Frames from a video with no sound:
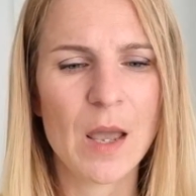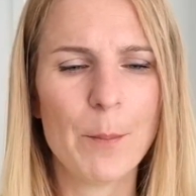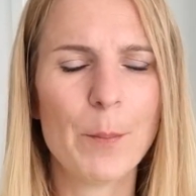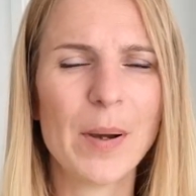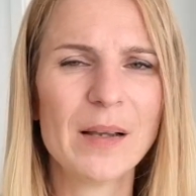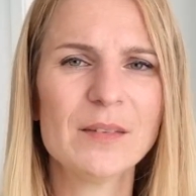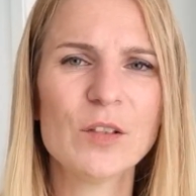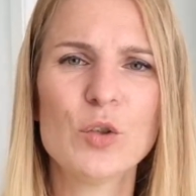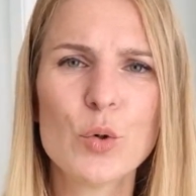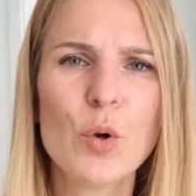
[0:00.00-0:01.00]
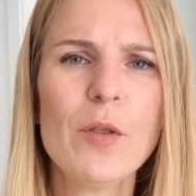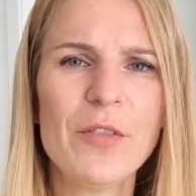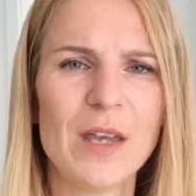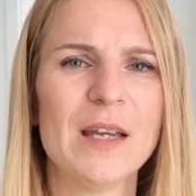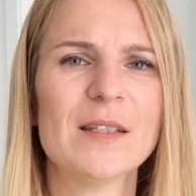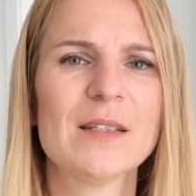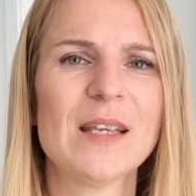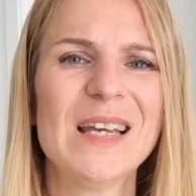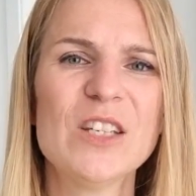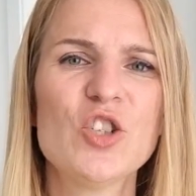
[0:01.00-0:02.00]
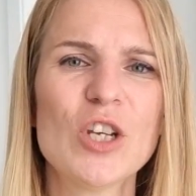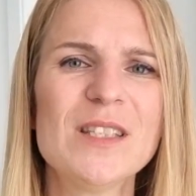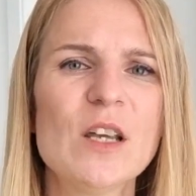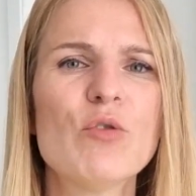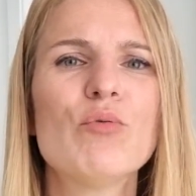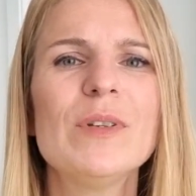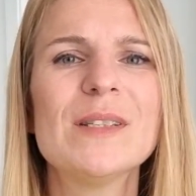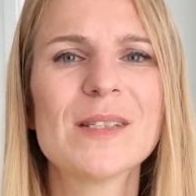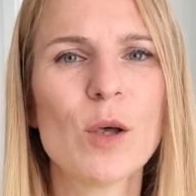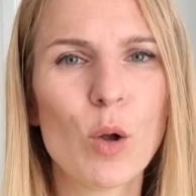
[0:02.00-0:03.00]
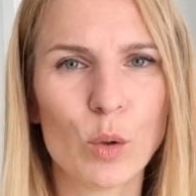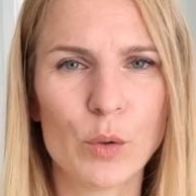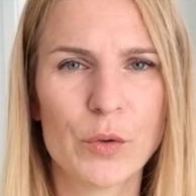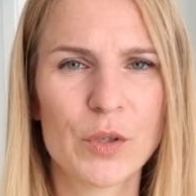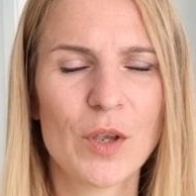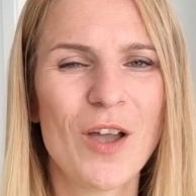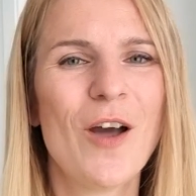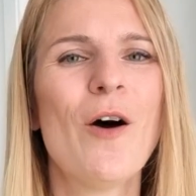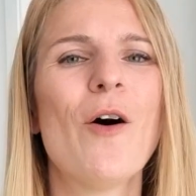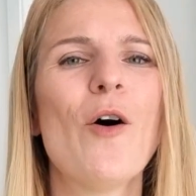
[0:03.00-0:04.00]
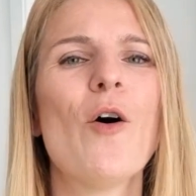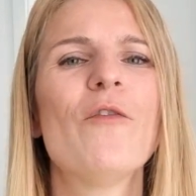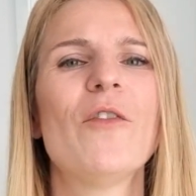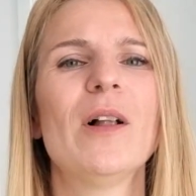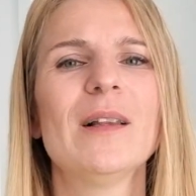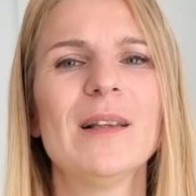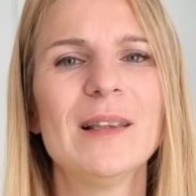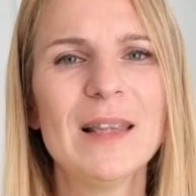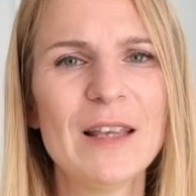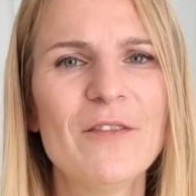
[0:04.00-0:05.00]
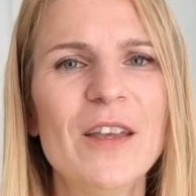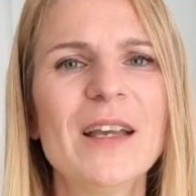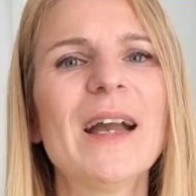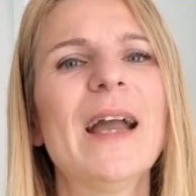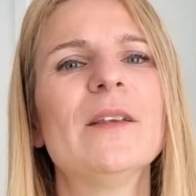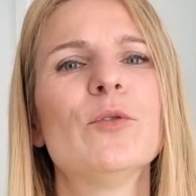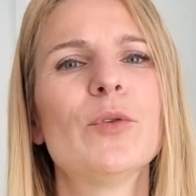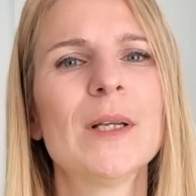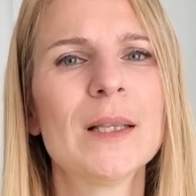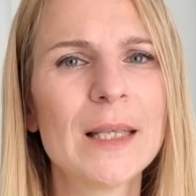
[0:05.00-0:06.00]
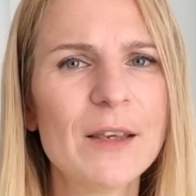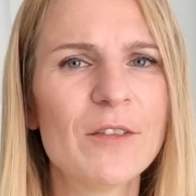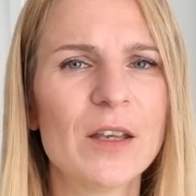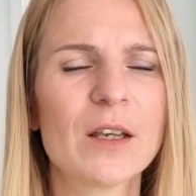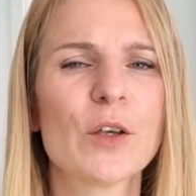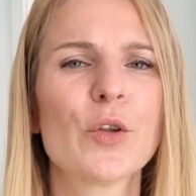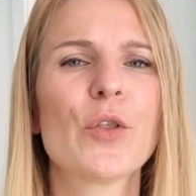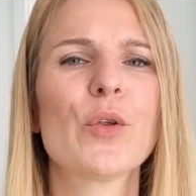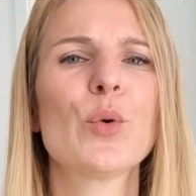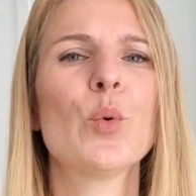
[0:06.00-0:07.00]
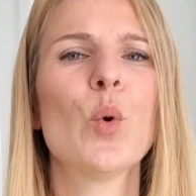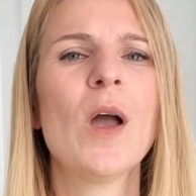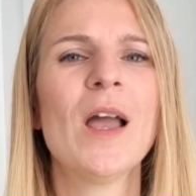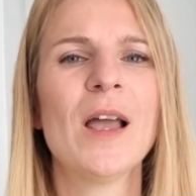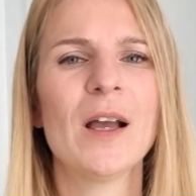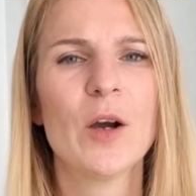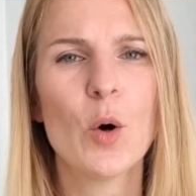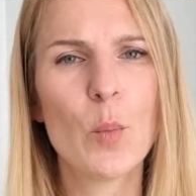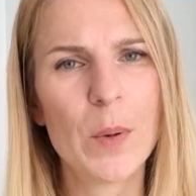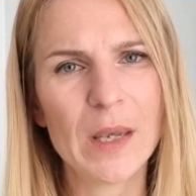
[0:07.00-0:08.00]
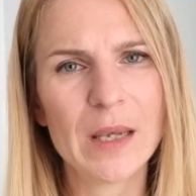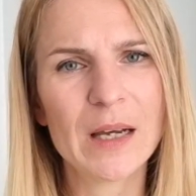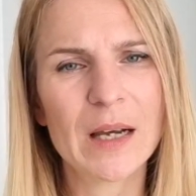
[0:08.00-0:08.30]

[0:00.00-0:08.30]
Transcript: But the truth is, it's just a result of living and reliving through coping